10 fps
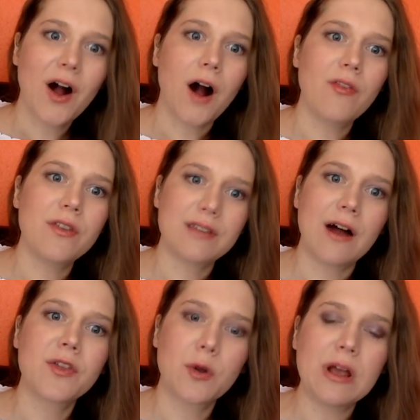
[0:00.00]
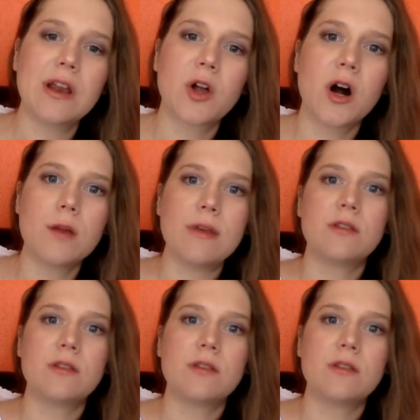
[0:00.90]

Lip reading: of the South Korean economy.